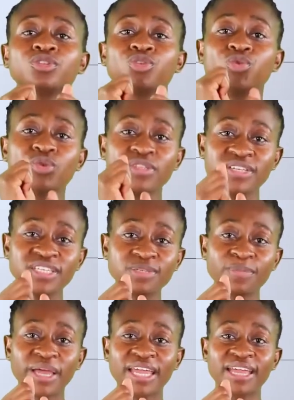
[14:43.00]
Do this
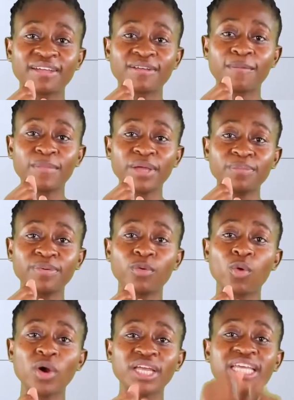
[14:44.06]
by maybe
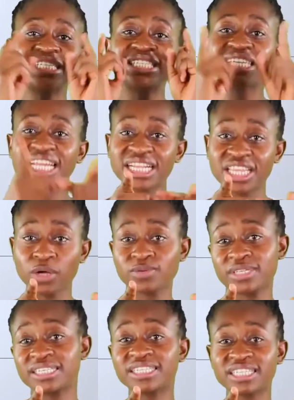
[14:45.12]
walking
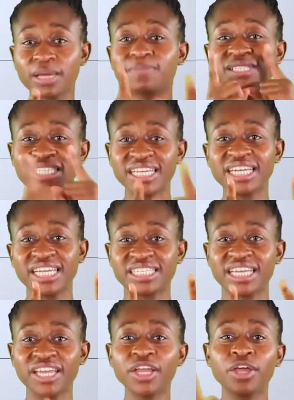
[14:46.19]
10,000 steps in a
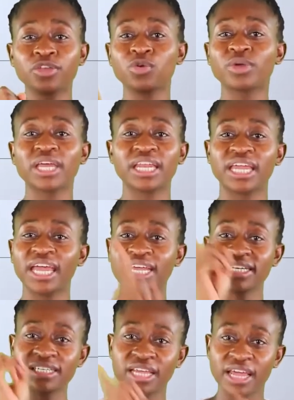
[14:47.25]
day. You can
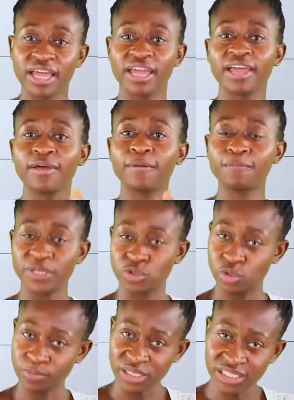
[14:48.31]
get a
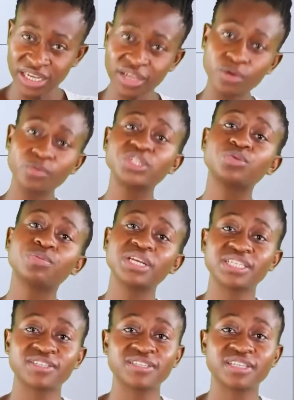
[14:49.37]
pedometer, which
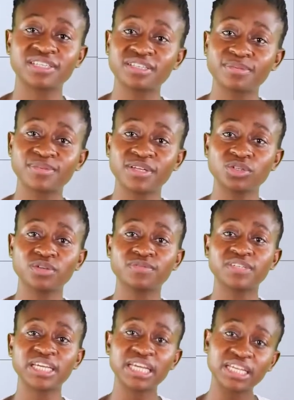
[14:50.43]
measures the steps that you
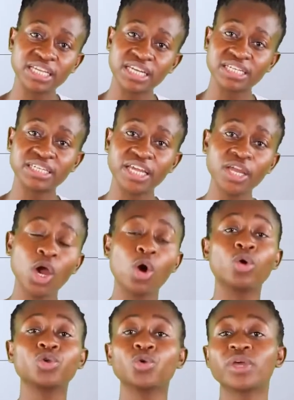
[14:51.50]
have taken in a day,
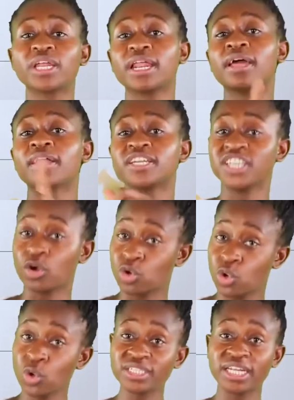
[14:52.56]
or you can
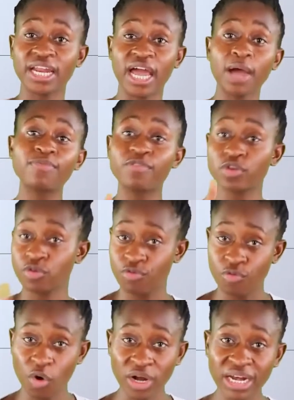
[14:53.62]
download an app for your
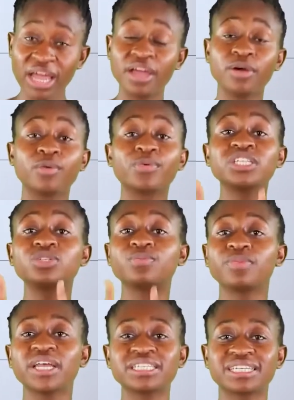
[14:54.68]
phone, which
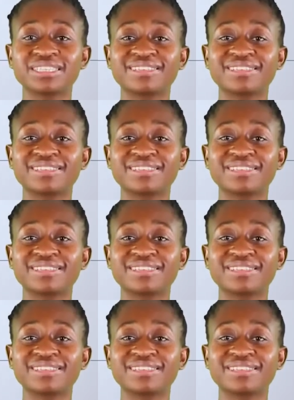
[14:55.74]
measures